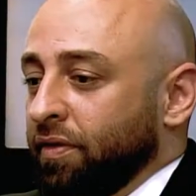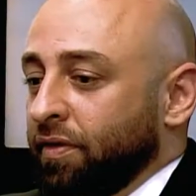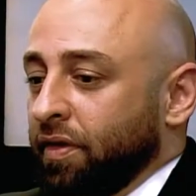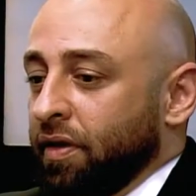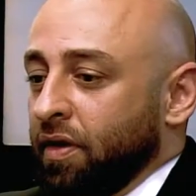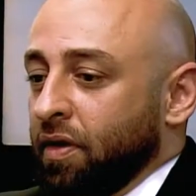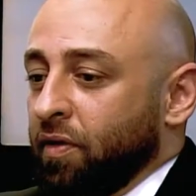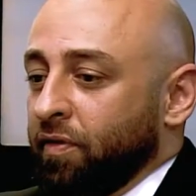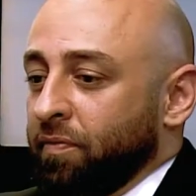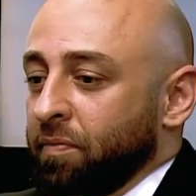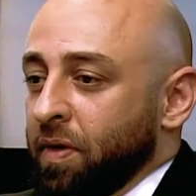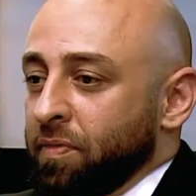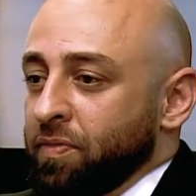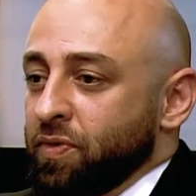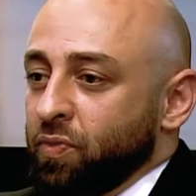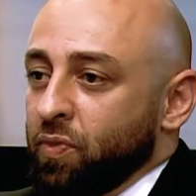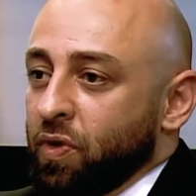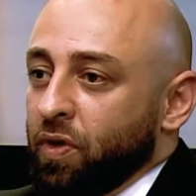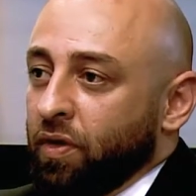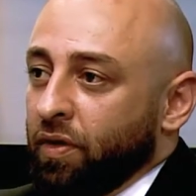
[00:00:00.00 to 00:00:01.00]
CEO of
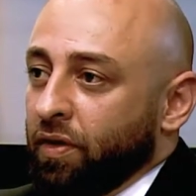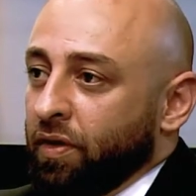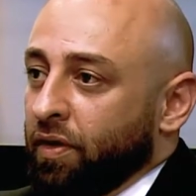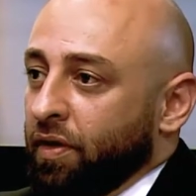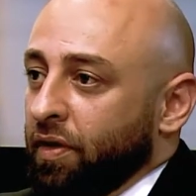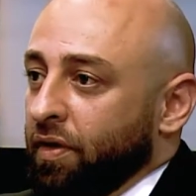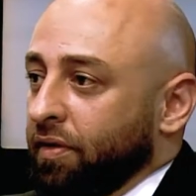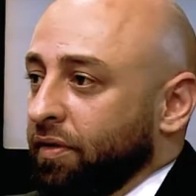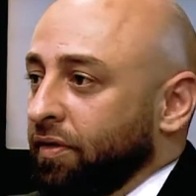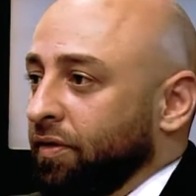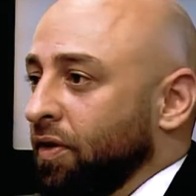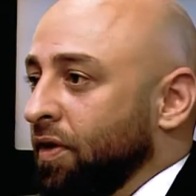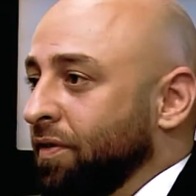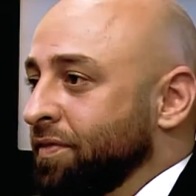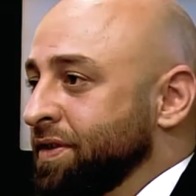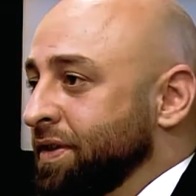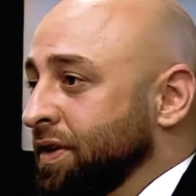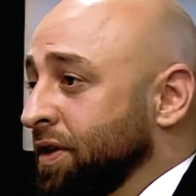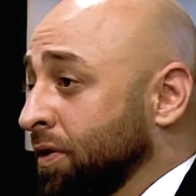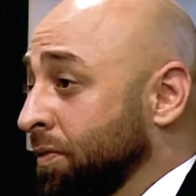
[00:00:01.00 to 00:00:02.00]
Mumzwolrd, this is
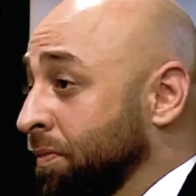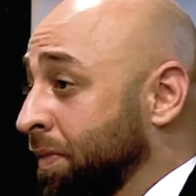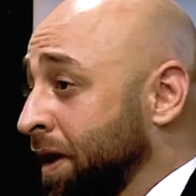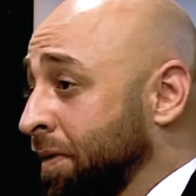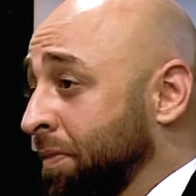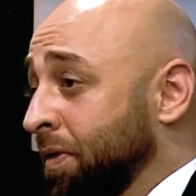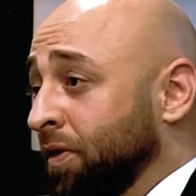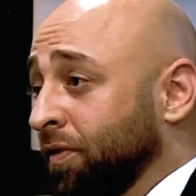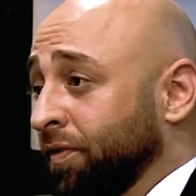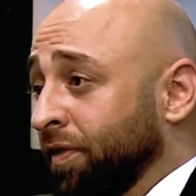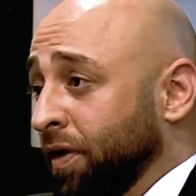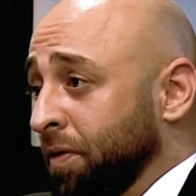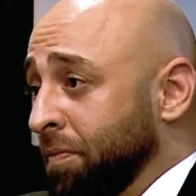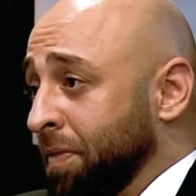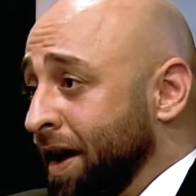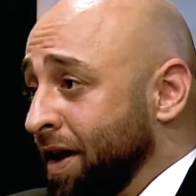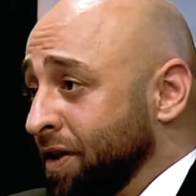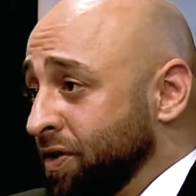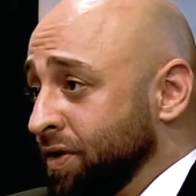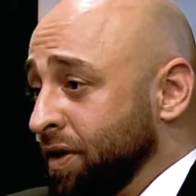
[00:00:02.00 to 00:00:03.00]
obviously your baby, you're very
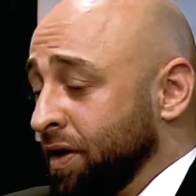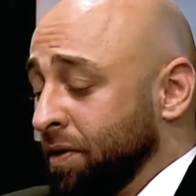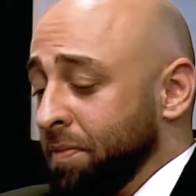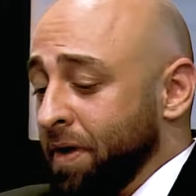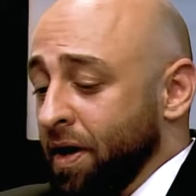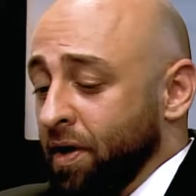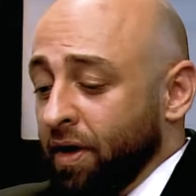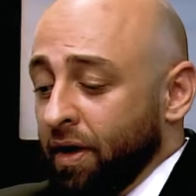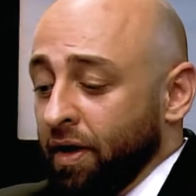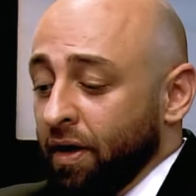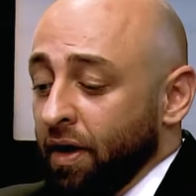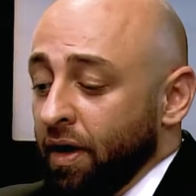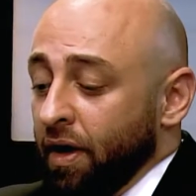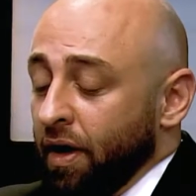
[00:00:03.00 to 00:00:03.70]
passionate about it.